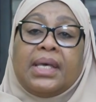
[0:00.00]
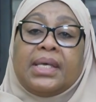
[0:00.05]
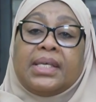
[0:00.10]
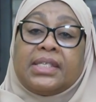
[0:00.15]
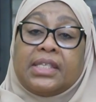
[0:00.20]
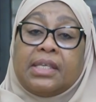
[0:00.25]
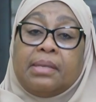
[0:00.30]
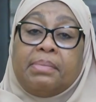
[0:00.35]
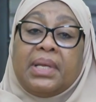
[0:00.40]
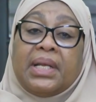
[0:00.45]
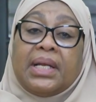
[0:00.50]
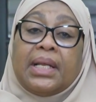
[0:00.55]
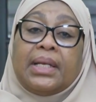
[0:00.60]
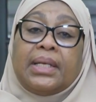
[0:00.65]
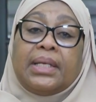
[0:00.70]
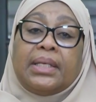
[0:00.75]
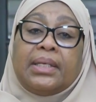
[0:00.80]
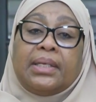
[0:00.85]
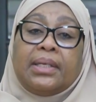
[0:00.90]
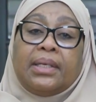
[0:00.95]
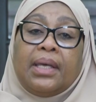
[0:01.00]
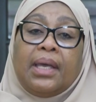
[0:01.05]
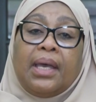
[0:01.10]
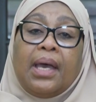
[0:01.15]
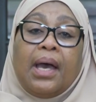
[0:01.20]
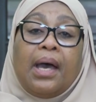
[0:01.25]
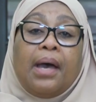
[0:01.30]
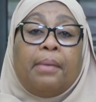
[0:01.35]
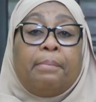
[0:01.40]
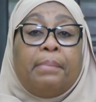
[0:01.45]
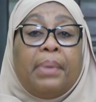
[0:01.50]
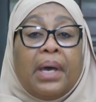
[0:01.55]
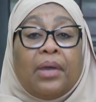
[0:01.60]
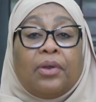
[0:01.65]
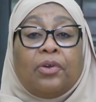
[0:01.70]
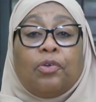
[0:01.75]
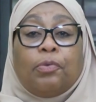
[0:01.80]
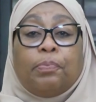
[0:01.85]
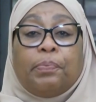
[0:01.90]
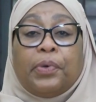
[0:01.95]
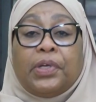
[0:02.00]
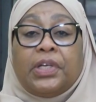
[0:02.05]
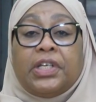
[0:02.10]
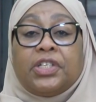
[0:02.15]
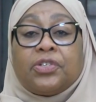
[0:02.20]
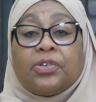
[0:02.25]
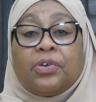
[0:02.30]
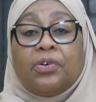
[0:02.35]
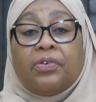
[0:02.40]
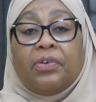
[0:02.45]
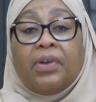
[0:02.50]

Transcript: Similarly, a ban on political